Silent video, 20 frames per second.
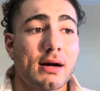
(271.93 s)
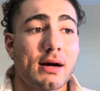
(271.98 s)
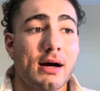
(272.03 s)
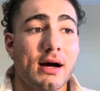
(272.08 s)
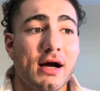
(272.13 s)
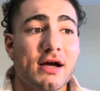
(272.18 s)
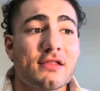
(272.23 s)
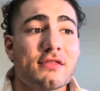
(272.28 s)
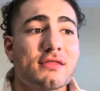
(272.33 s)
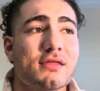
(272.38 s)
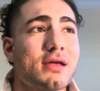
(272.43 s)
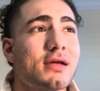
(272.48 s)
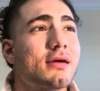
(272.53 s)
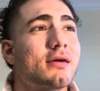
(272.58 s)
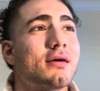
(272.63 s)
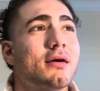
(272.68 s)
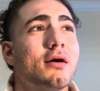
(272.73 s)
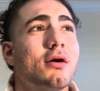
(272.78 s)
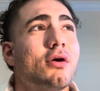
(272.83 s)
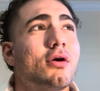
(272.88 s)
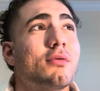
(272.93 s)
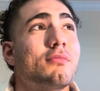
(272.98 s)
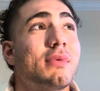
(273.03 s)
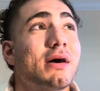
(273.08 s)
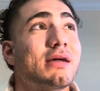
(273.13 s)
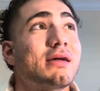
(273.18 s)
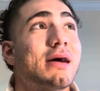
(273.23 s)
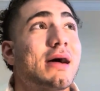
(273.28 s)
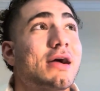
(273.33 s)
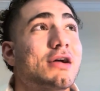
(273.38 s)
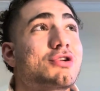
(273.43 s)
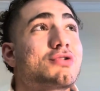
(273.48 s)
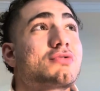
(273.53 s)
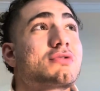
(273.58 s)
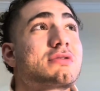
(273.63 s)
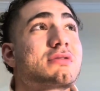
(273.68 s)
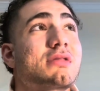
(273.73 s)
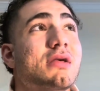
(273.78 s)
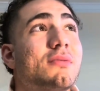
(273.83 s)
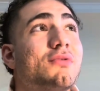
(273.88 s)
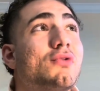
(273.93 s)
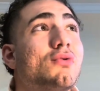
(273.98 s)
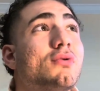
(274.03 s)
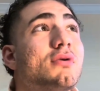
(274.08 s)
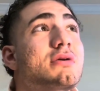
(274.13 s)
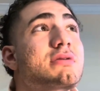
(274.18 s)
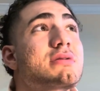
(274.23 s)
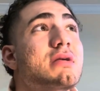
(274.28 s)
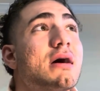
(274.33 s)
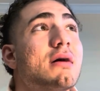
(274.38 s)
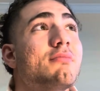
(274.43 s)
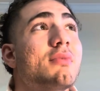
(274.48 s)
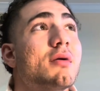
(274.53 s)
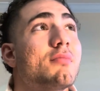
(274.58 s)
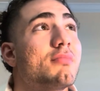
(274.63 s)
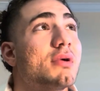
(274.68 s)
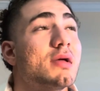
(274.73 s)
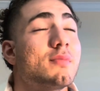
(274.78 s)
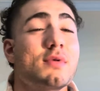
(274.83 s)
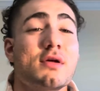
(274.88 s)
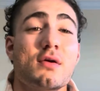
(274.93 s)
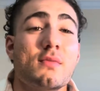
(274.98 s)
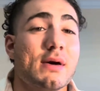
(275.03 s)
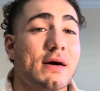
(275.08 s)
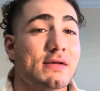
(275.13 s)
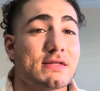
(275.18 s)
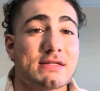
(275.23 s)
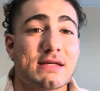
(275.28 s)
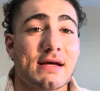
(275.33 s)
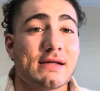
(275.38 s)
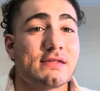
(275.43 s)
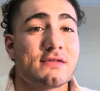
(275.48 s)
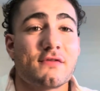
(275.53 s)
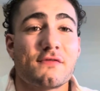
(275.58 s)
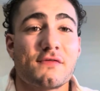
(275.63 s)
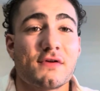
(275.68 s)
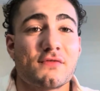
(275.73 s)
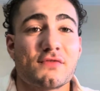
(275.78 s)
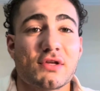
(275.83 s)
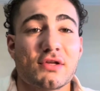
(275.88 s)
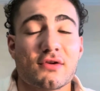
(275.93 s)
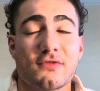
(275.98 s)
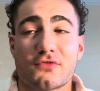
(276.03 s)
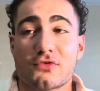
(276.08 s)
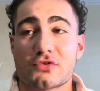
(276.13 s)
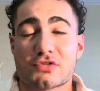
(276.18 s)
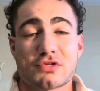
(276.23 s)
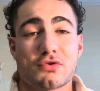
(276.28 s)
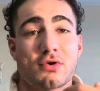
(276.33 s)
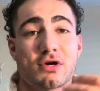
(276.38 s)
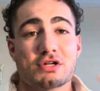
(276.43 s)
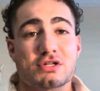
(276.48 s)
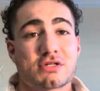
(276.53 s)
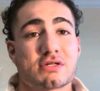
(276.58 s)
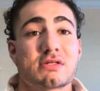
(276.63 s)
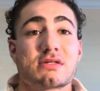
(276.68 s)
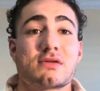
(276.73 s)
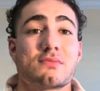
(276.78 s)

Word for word: I think on my actual step two exam, maybe about 10 to 15 of those questions